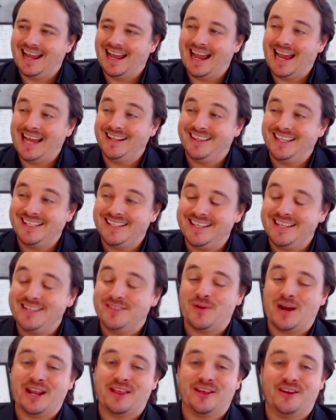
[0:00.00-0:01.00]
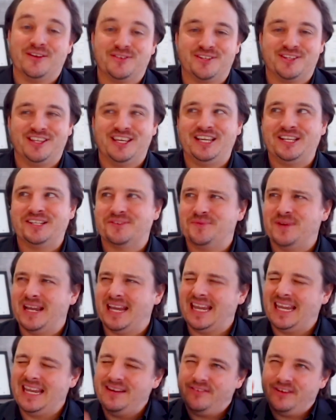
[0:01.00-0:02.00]
And this is one of those things
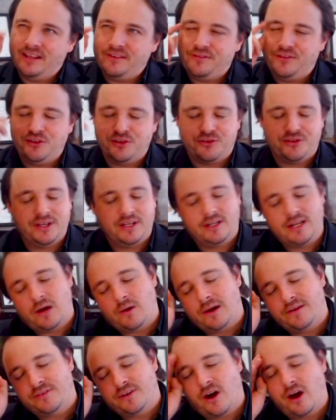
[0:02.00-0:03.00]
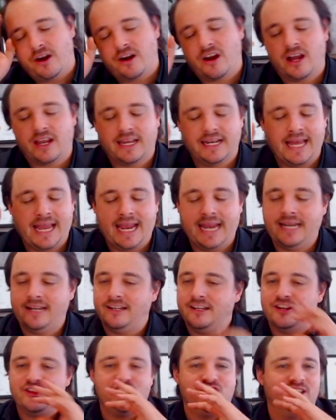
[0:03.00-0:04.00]
where even if you think, no, I've got it, I can
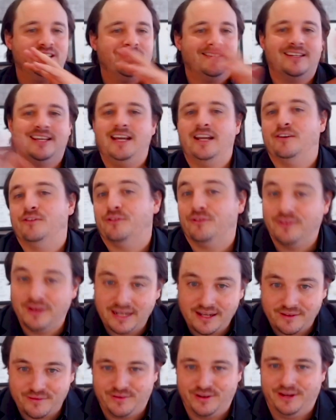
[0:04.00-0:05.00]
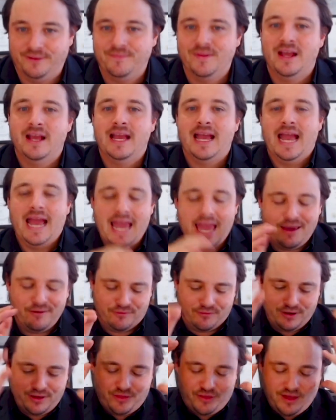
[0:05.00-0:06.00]
handle it, just get rid of it.
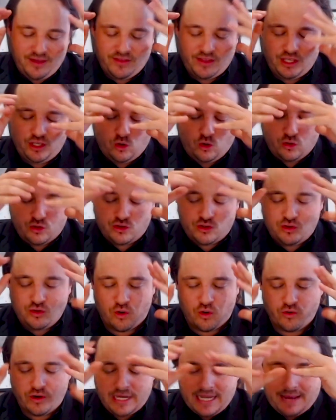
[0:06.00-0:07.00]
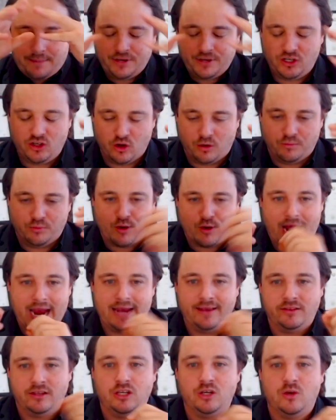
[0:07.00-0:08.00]
Everything that you're storing up in your
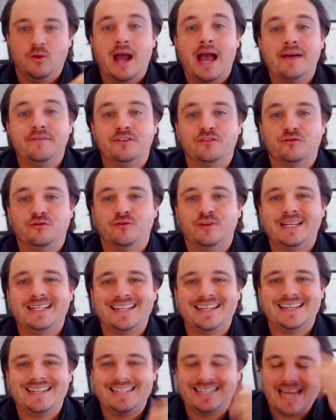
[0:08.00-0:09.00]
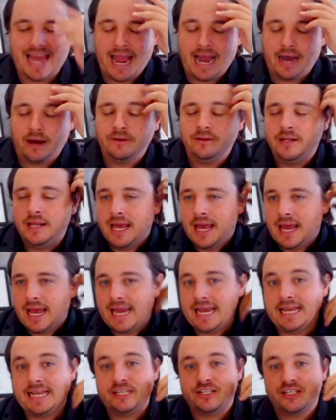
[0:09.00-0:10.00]
brain that you haven't written down
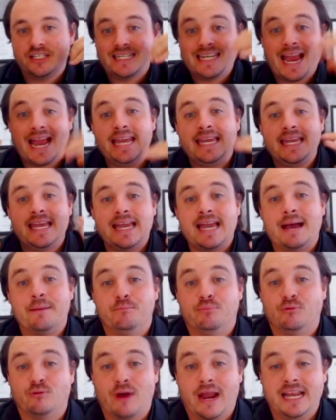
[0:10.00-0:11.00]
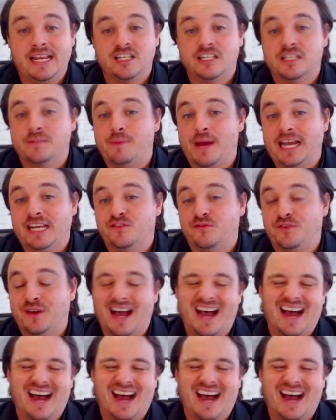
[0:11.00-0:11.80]
is taking up brain space for